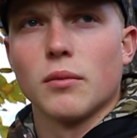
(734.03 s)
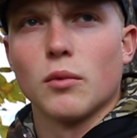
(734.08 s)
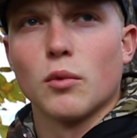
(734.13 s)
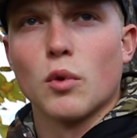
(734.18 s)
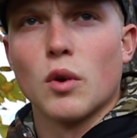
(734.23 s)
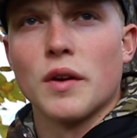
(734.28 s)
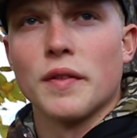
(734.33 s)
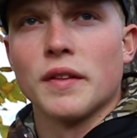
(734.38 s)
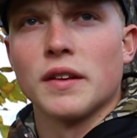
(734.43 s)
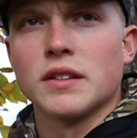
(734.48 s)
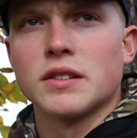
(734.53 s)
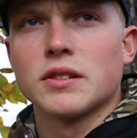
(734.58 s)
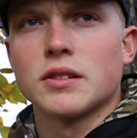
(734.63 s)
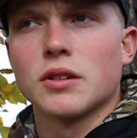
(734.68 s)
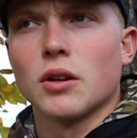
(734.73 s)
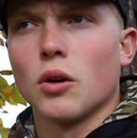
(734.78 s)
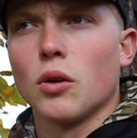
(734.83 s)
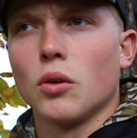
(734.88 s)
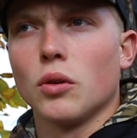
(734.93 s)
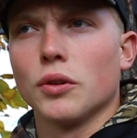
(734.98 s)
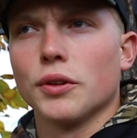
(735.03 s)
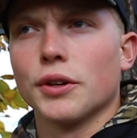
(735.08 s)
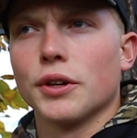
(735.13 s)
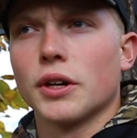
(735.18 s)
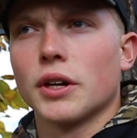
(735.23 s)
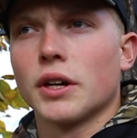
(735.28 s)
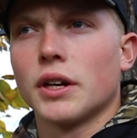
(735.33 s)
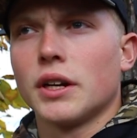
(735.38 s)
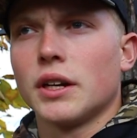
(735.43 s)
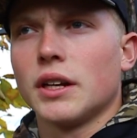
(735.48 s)
one that's
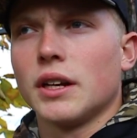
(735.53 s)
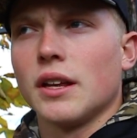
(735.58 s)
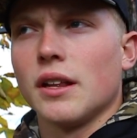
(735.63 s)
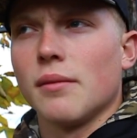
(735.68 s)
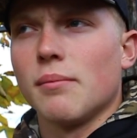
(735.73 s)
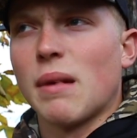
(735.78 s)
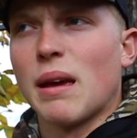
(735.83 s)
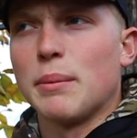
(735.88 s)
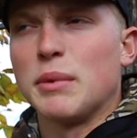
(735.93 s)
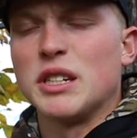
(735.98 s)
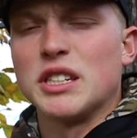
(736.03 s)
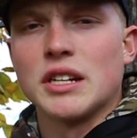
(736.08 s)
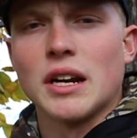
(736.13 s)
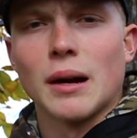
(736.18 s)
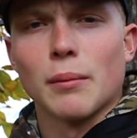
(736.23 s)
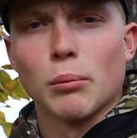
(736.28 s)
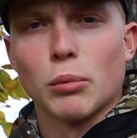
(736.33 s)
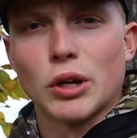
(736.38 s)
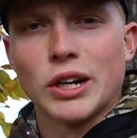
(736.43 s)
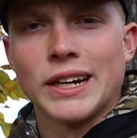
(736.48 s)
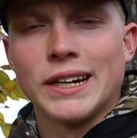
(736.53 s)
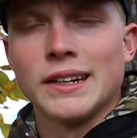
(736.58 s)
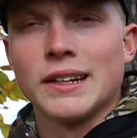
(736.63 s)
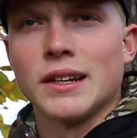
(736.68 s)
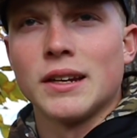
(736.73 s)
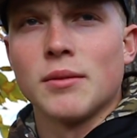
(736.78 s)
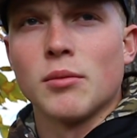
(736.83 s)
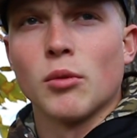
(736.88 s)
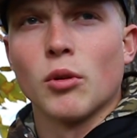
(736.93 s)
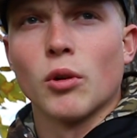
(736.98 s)
older. Maybe he's not breeding
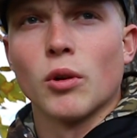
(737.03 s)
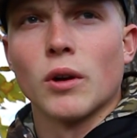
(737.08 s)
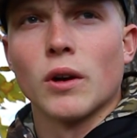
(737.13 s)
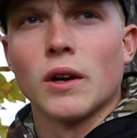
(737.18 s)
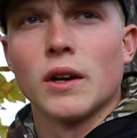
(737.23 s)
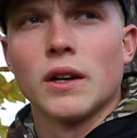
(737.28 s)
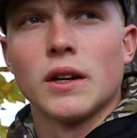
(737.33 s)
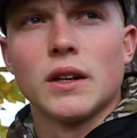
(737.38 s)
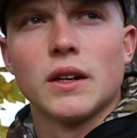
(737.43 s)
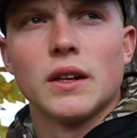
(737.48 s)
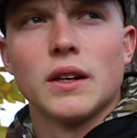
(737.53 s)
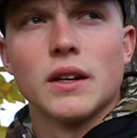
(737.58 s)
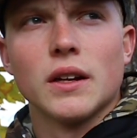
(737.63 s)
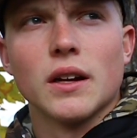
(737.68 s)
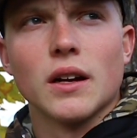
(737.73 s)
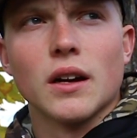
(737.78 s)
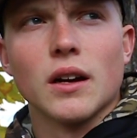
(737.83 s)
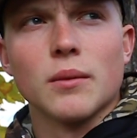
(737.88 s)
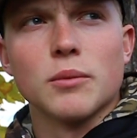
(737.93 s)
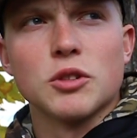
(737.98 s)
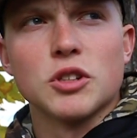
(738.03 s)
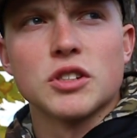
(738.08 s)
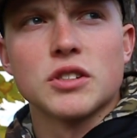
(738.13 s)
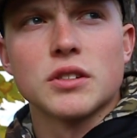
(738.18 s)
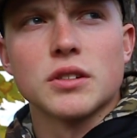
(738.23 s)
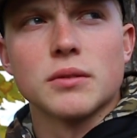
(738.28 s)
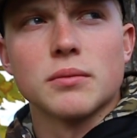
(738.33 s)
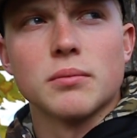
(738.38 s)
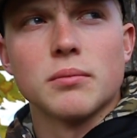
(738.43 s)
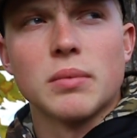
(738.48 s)
anymore, just
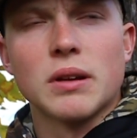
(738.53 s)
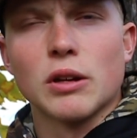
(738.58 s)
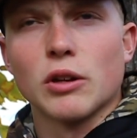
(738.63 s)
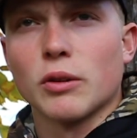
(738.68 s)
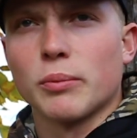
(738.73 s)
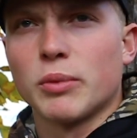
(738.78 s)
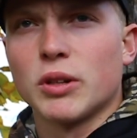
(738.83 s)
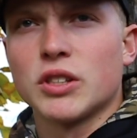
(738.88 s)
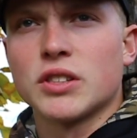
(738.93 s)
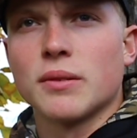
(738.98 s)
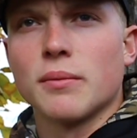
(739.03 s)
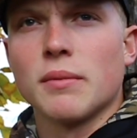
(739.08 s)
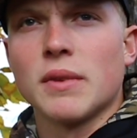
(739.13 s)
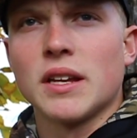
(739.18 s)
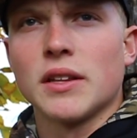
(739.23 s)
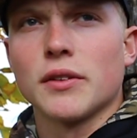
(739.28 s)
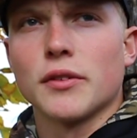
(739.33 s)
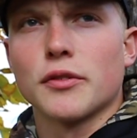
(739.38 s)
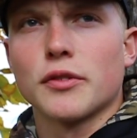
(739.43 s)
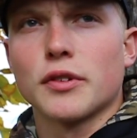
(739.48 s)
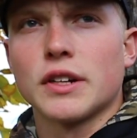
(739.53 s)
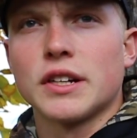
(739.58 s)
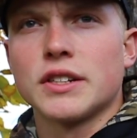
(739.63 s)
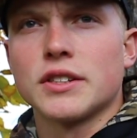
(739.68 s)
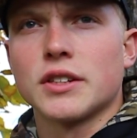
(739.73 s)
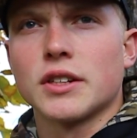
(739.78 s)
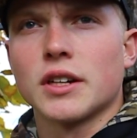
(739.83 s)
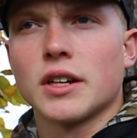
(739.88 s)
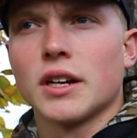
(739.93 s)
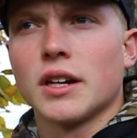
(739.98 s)
to be able to put some meat in the
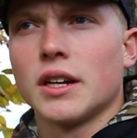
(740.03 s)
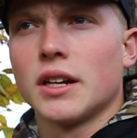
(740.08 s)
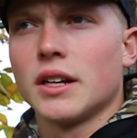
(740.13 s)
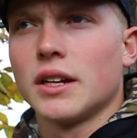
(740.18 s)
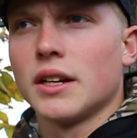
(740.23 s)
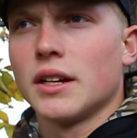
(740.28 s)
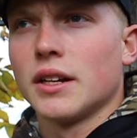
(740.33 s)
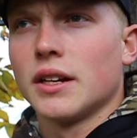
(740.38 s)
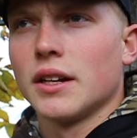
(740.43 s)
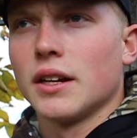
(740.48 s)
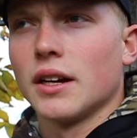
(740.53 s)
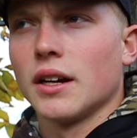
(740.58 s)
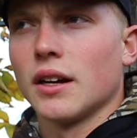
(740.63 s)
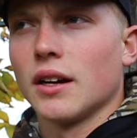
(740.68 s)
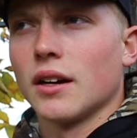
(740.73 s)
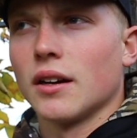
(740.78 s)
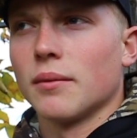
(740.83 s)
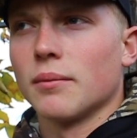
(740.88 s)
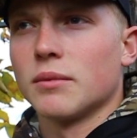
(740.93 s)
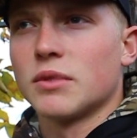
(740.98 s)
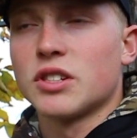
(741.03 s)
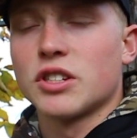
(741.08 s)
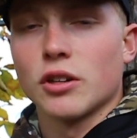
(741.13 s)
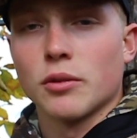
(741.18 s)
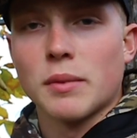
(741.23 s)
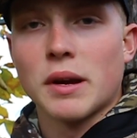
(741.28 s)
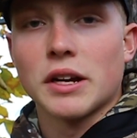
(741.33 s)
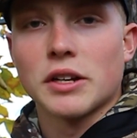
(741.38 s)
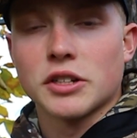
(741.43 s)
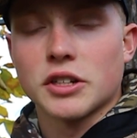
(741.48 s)
freezer. Still
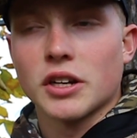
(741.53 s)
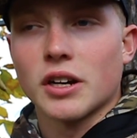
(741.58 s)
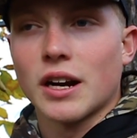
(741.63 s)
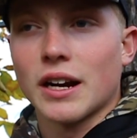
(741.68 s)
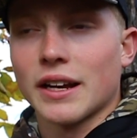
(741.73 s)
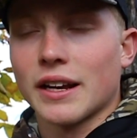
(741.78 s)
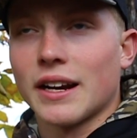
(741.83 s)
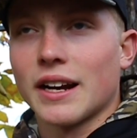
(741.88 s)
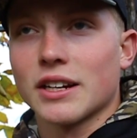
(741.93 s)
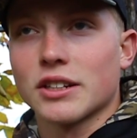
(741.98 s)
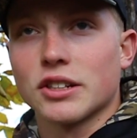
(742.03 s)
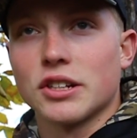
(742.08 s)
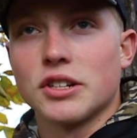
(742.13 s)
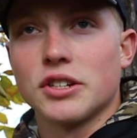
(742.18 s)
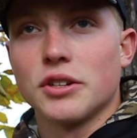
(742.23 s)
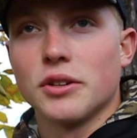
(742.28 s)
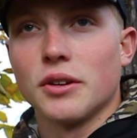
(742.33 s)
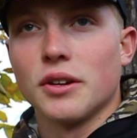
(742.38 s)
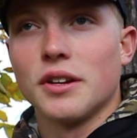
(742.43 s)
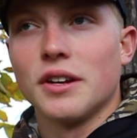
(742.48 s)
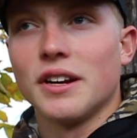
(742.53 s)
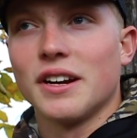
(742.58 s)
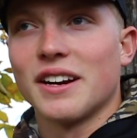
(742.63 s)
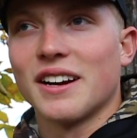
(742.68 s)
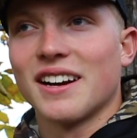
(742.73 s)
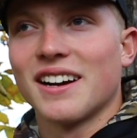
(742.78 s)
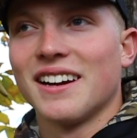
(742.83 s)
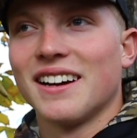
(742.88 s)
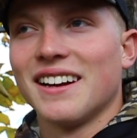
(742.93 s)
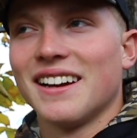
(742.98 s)
make sure I can actually shoot a
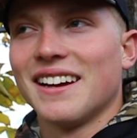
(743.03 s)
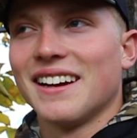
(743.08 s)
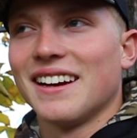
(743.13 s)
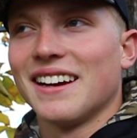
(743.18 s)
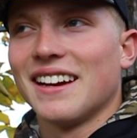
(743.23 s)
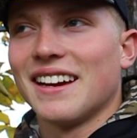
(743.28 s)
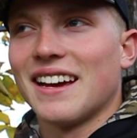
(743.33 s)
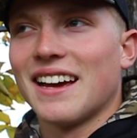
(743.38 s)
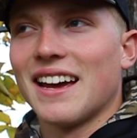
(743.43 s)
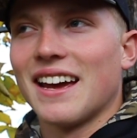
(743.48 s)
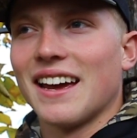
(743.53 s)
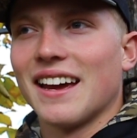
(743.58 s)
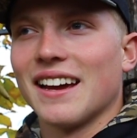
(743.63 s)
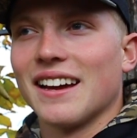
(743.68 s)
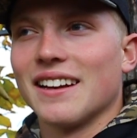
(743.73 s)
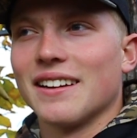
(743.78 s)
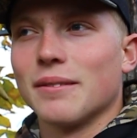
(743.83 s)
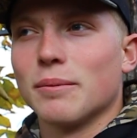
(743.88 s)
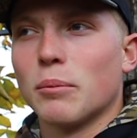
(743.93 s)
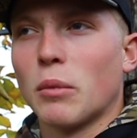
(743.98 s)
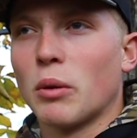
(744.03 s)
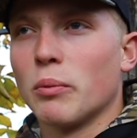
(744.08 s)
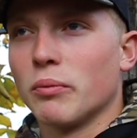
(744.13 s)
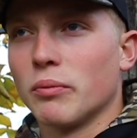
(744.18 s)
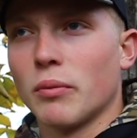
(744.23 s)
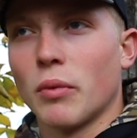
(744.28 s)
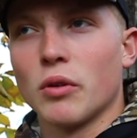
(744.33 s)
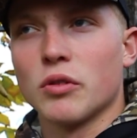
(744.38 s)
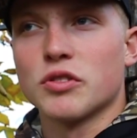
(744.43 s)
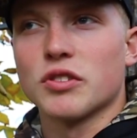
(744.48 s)
deer, and
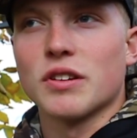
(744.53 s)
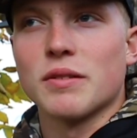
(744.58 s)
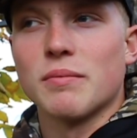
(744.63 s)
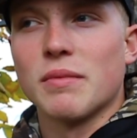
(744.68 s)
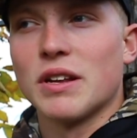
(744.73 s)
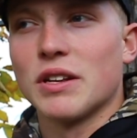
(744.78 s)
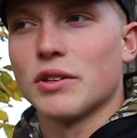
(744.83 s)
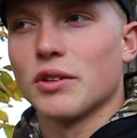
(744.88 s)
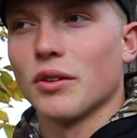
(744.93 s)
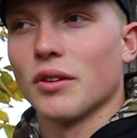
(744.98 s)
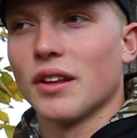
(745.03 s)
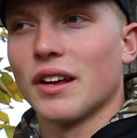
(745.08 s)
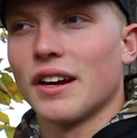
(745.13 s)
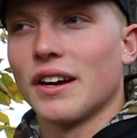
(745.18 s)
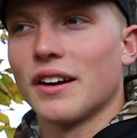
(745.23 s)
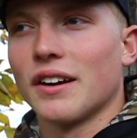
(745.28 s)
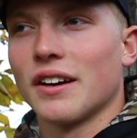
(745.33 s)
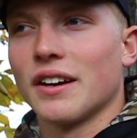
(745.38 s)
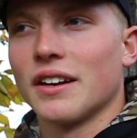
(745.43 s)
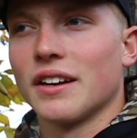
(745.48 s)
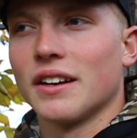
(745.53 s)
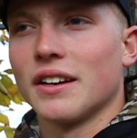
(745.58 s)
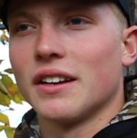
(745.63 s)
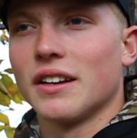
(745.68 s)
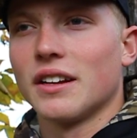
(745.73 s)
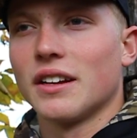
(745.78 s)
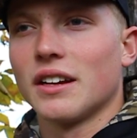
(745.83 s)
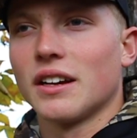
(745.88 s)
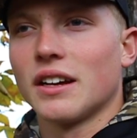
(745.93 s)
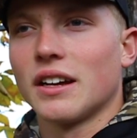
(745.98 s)
mostly mental there,
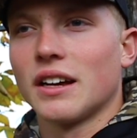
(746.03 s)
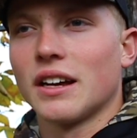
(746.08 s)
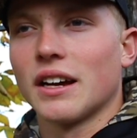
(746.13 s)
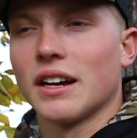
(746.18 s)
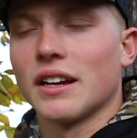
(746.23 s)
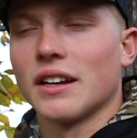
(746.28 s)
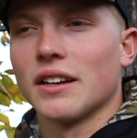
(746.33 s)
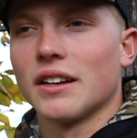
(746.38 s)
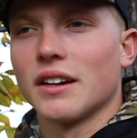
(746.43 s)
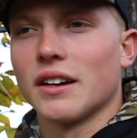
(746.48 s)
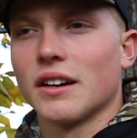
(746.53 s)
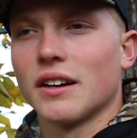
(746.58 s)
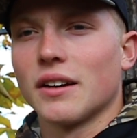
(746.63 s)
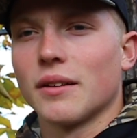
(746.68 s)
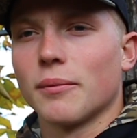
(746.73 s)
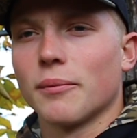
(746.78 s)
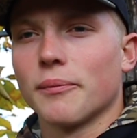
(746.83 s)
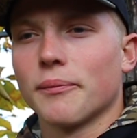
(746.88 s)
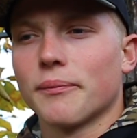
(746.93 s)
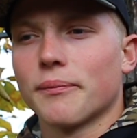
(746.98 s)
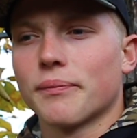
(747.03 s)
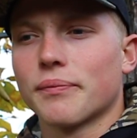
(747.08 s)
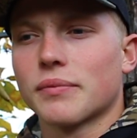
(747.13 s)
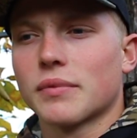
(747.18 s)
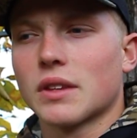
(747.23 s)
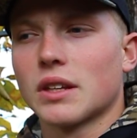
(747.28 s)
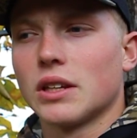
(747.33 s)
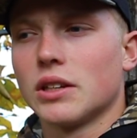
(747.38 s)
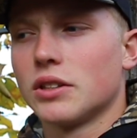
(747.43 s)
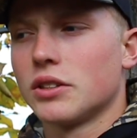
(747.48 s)
and
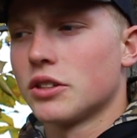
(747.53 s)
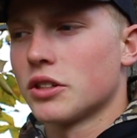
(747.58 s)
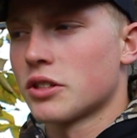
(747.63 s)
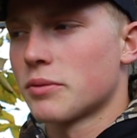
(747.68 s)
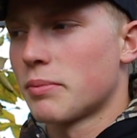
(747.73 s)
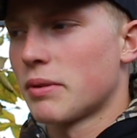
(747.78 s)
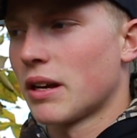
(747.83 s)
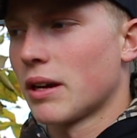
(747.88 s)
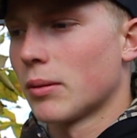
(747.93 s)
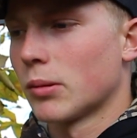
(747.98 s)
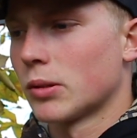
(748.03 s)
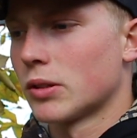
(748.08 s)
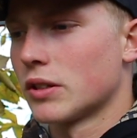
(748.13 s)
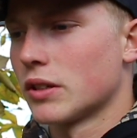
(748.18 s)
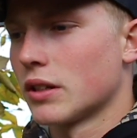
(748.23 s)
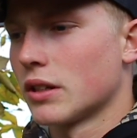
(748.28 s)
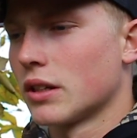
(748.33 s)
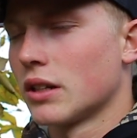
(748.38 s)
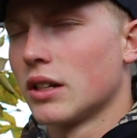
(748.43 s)
just be able to